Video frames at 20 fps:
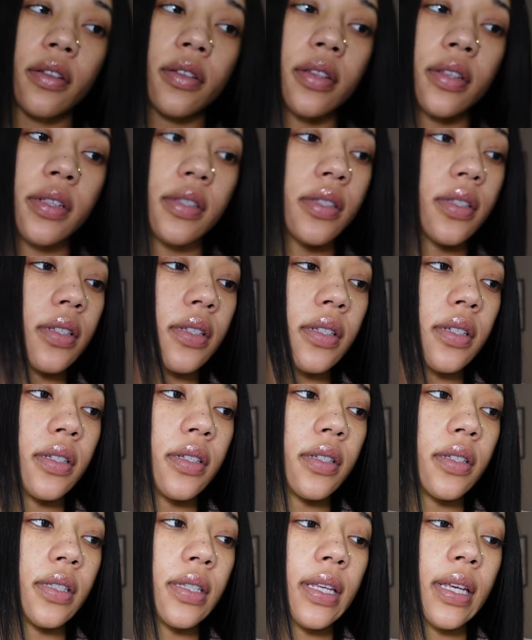This
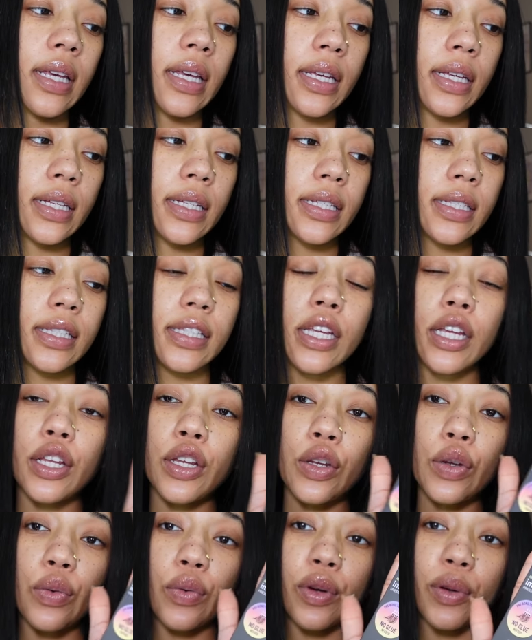is Kiss
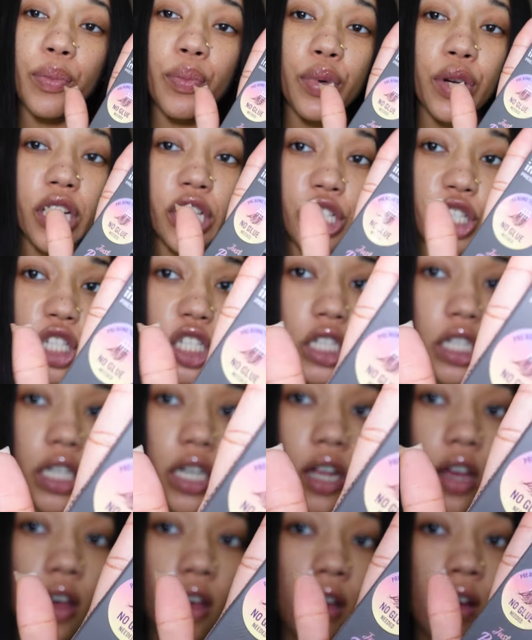New
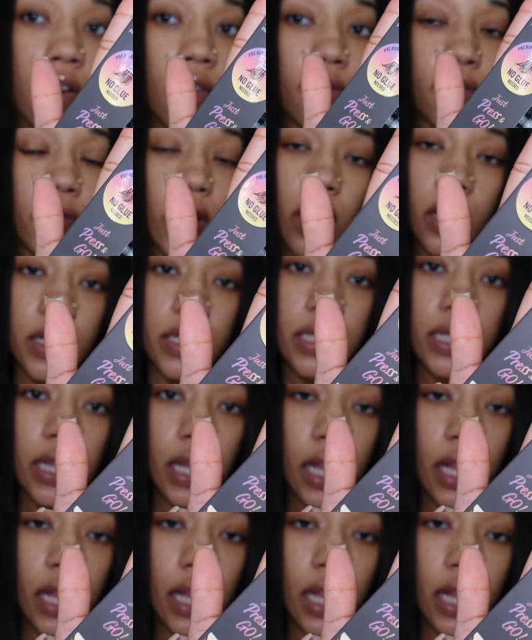Impression False